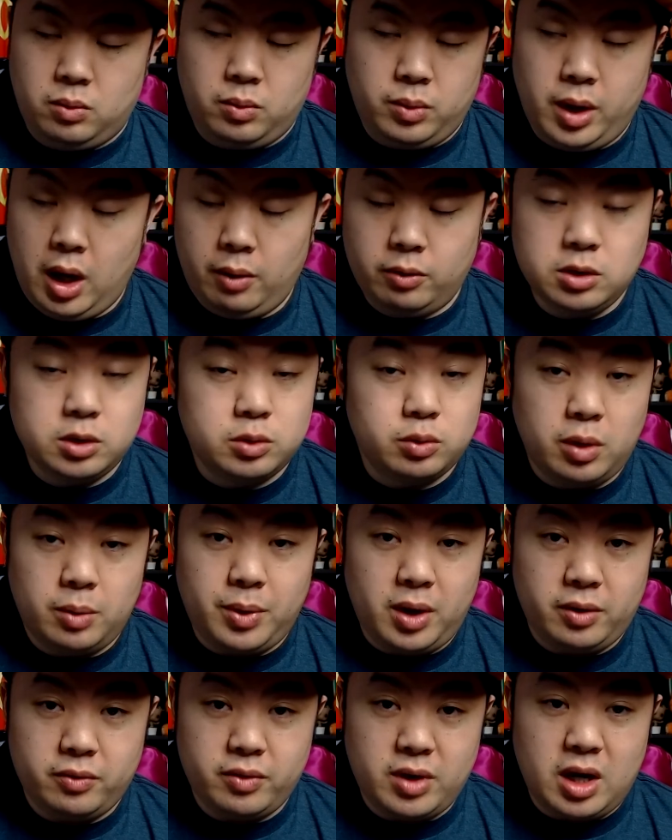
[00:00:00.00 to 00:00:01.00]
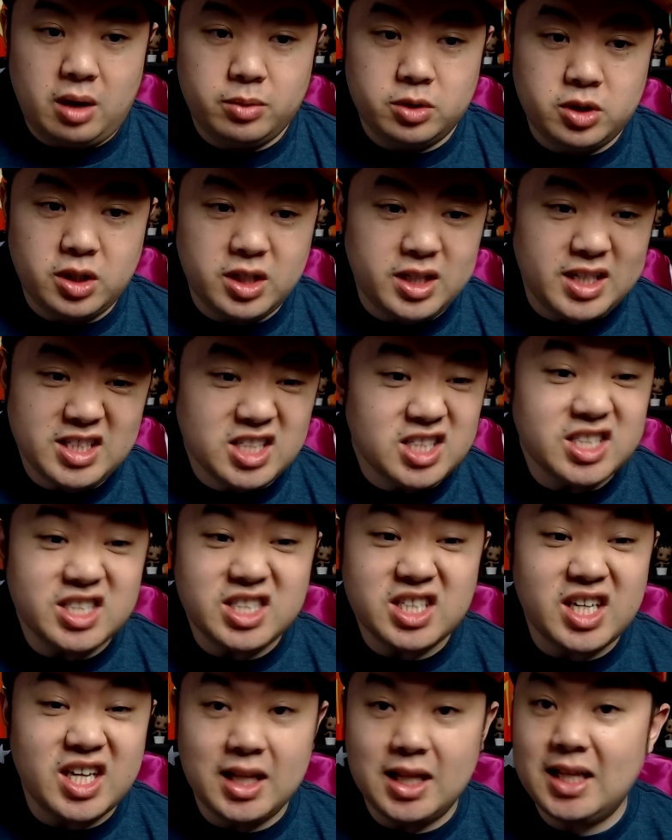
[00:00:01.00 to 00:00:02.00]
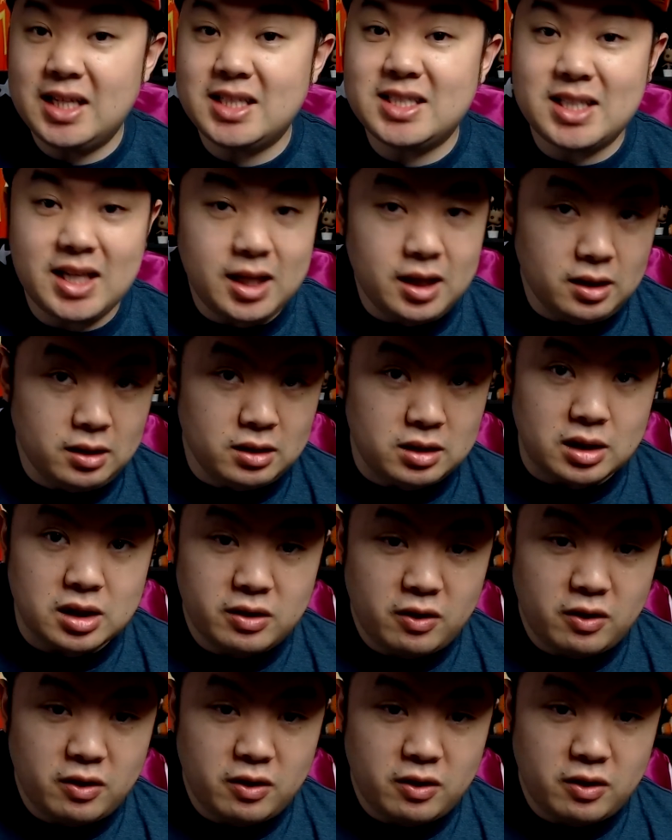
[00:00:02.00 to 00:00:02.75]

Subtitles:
we always whoop on Real Madrid. It's his Achilles heel.